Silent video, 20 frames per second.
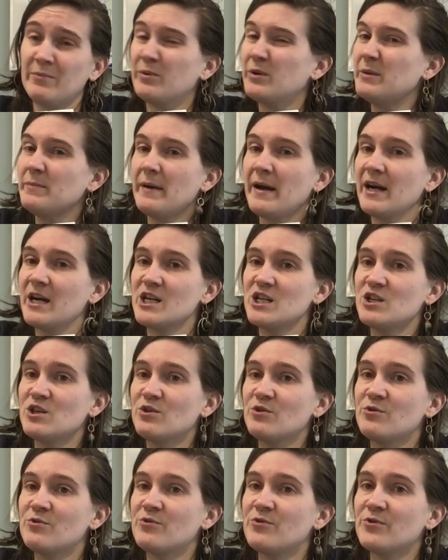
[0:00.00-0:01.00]
prepackaged
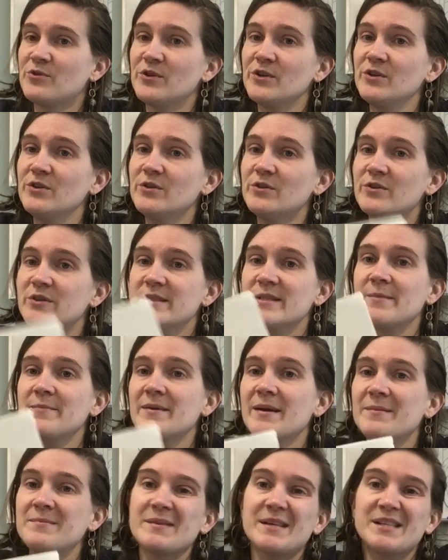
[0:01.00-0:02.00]
fruit or
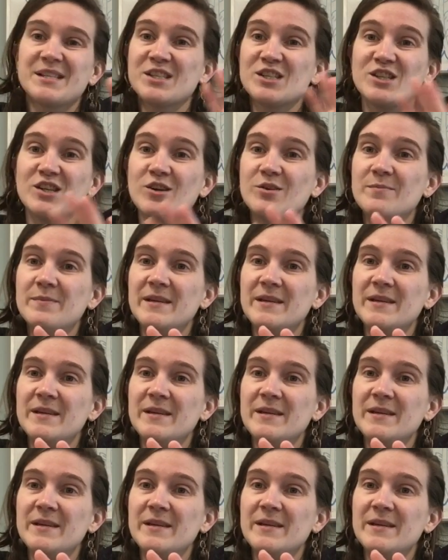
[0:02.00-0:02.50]
sometimes like snow